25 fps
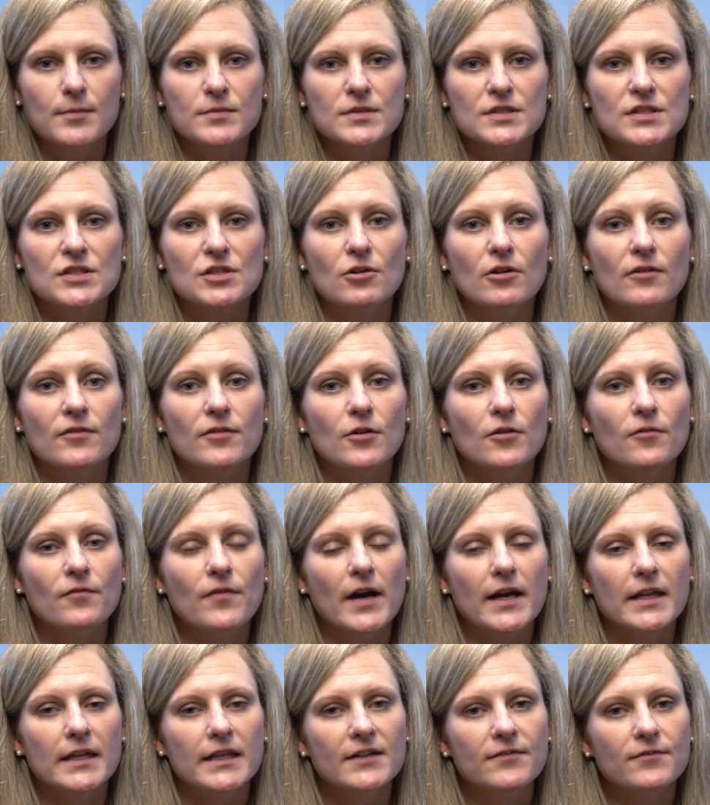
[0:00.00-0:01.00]
So if you're
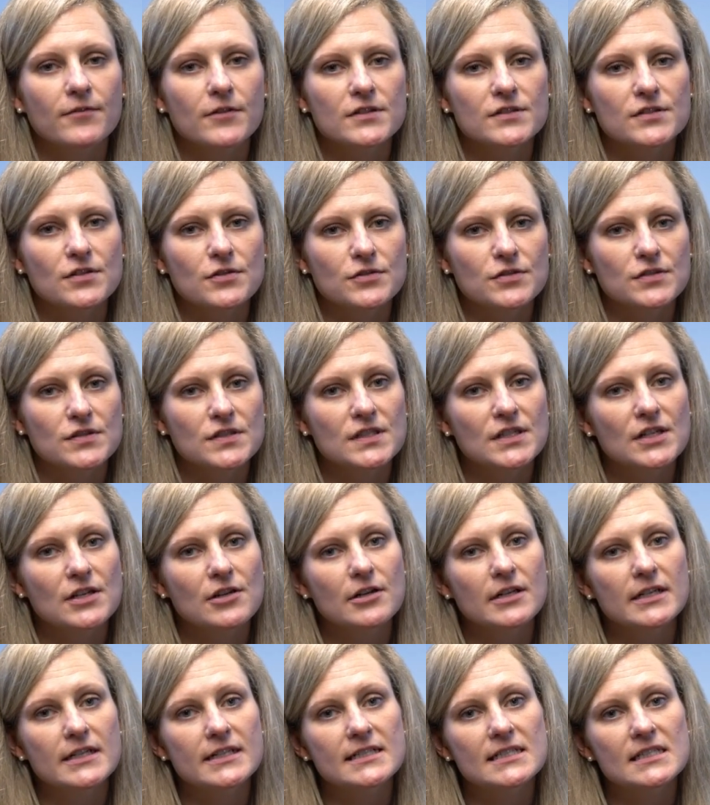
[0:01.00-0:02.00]
filing for a Social
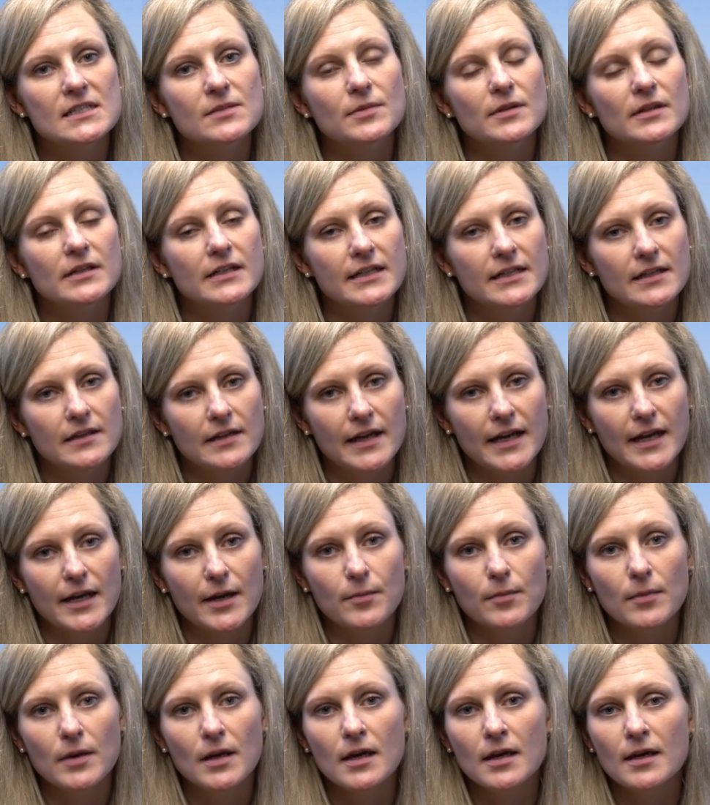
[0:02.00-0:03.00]
Security disability
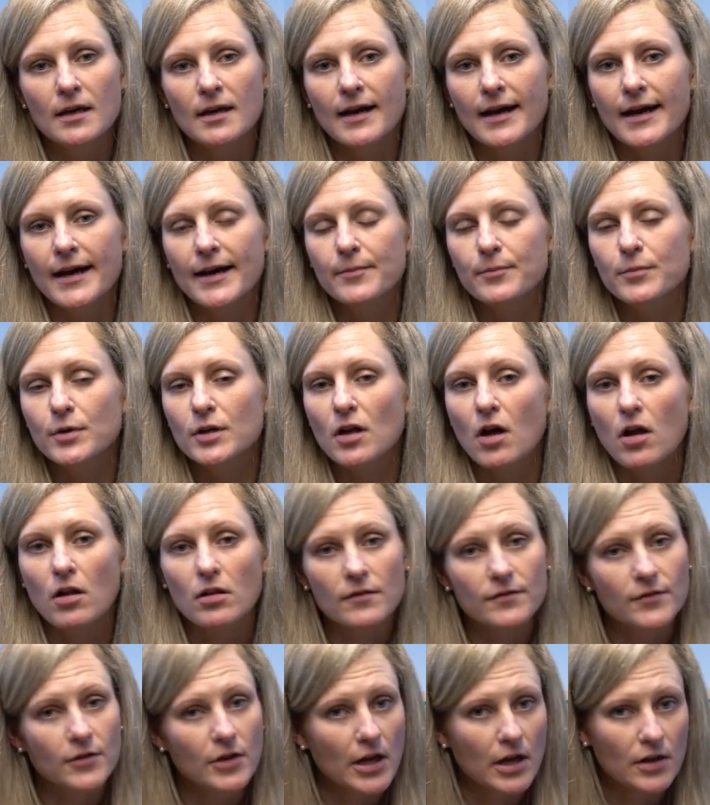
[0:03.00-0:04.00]
claim, put all
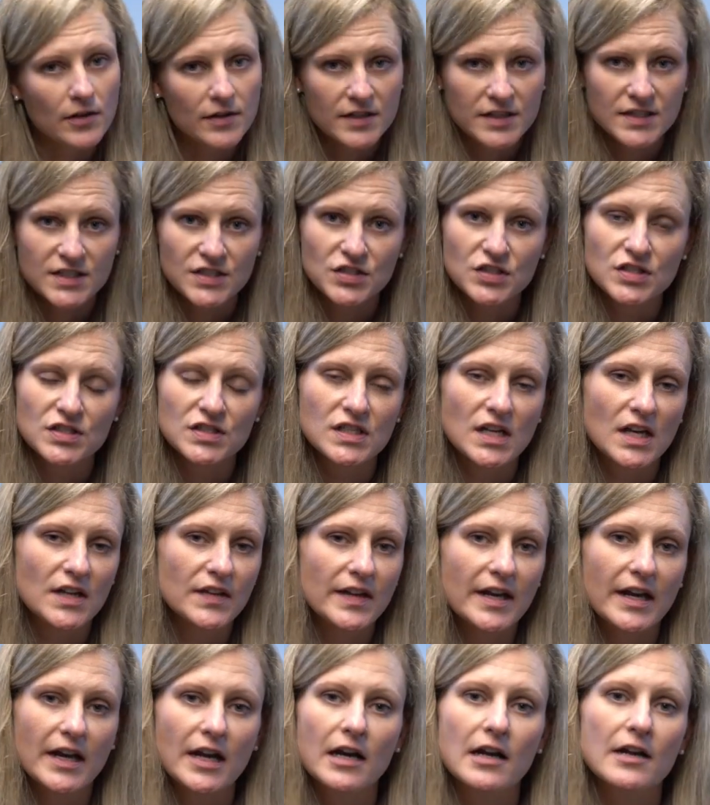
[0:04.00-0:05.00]
of your health conditions on
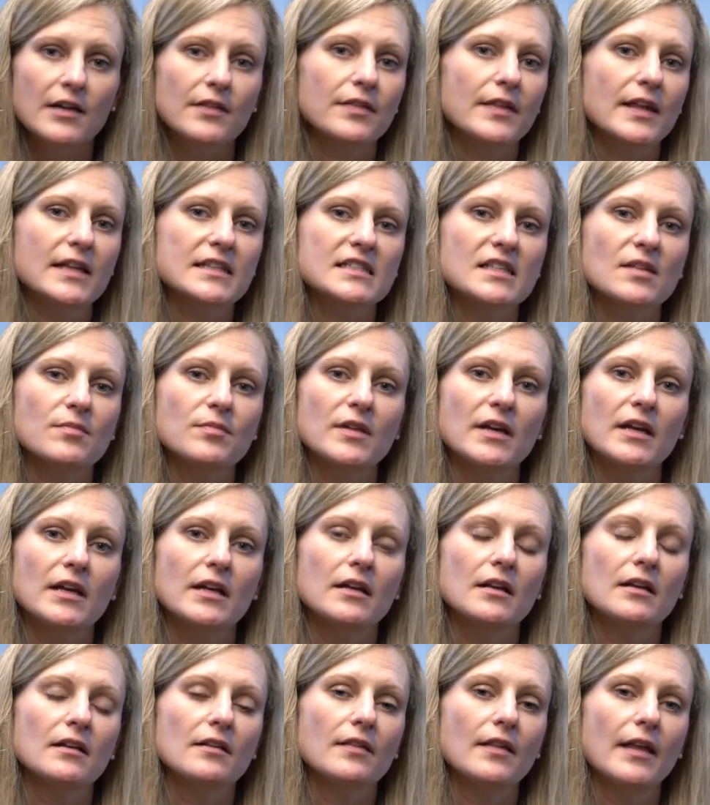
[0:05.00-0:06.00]
there. That's
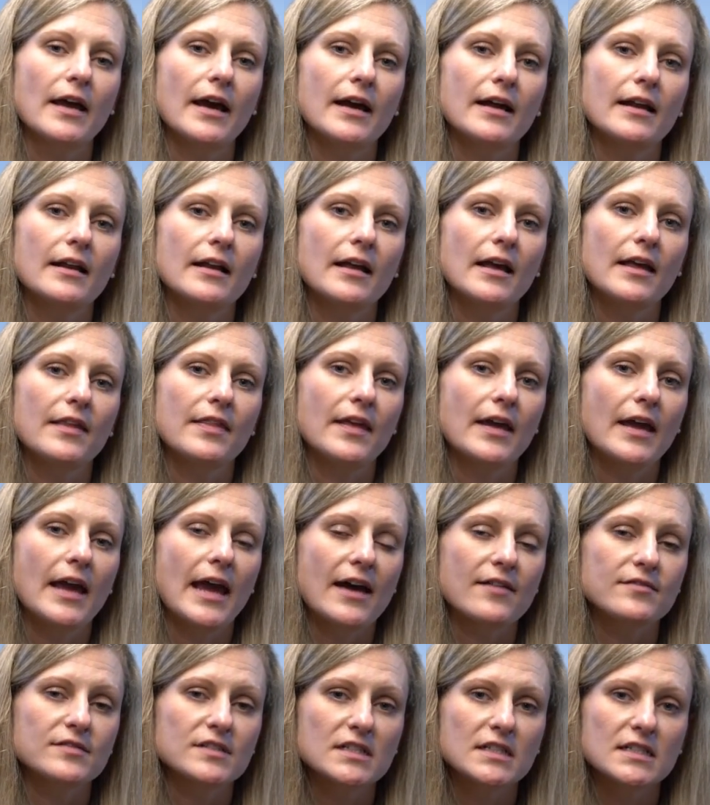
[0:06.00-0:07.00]
something that they
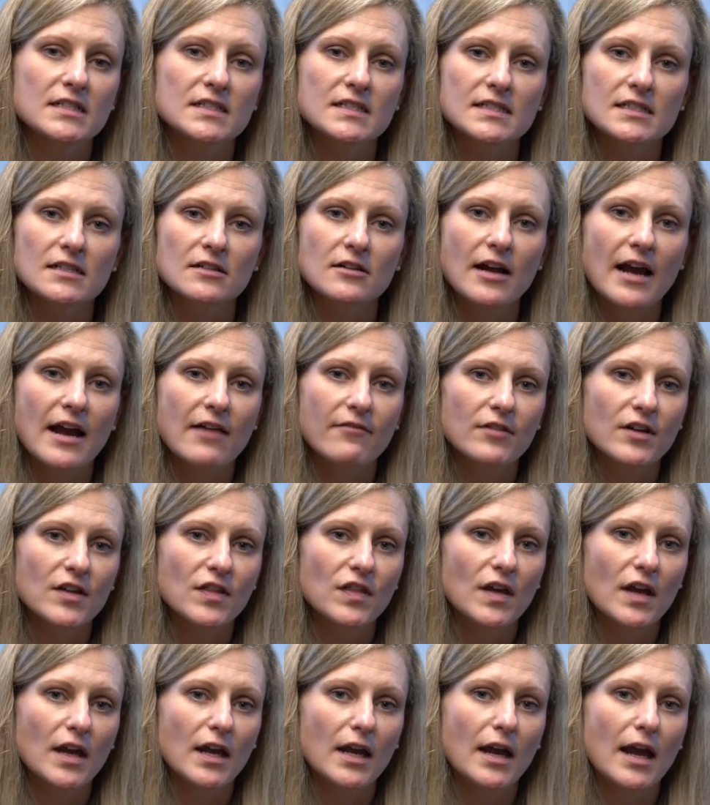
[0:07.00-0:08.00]
have to consider,
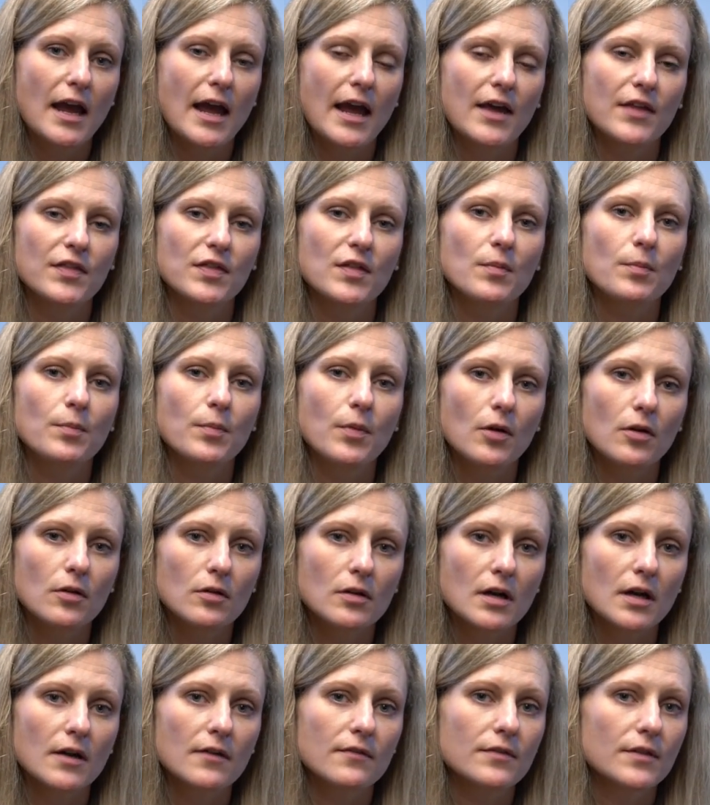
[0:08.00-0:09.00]
everything and the
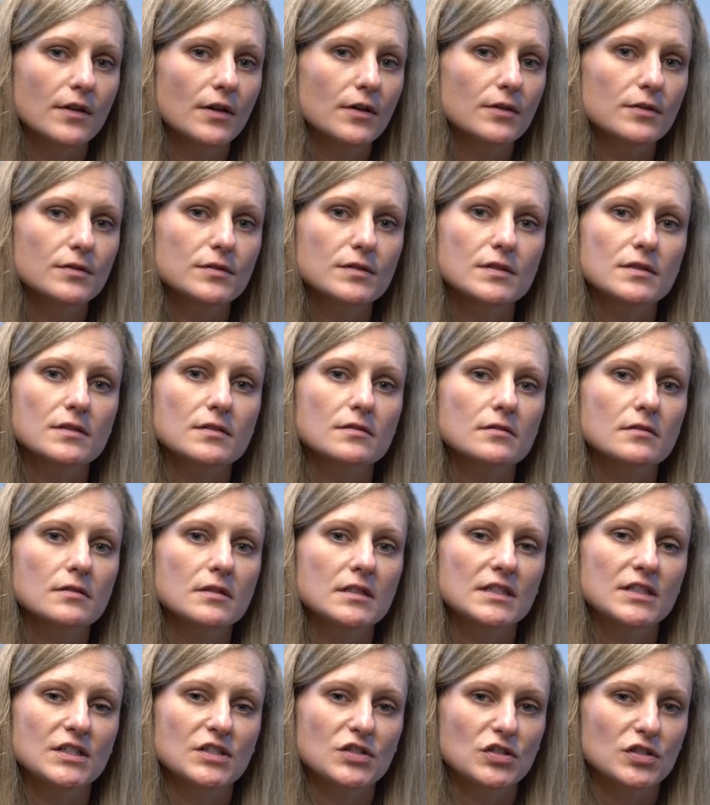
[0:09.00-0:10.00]
bulk of those
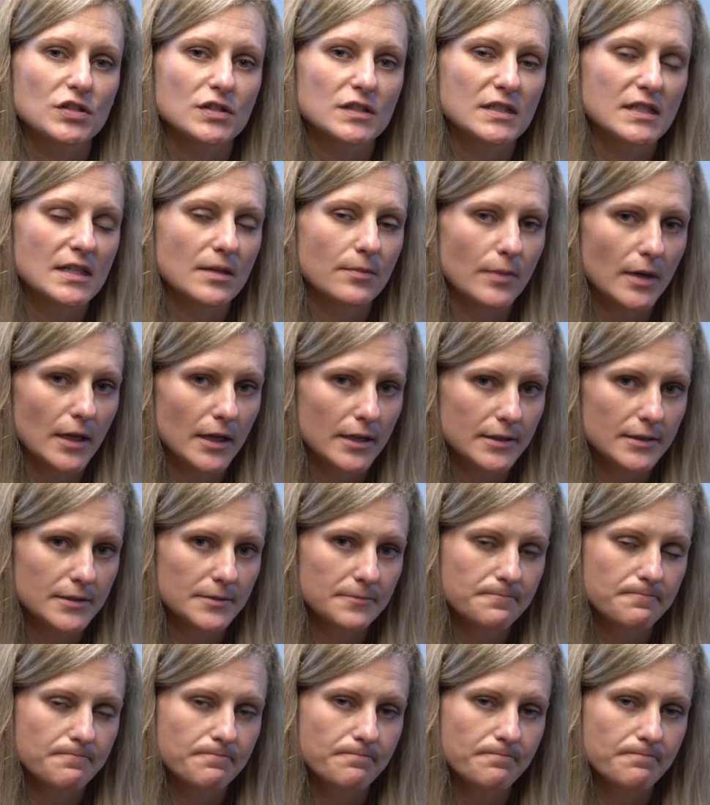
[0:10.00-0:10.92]
conditions combined.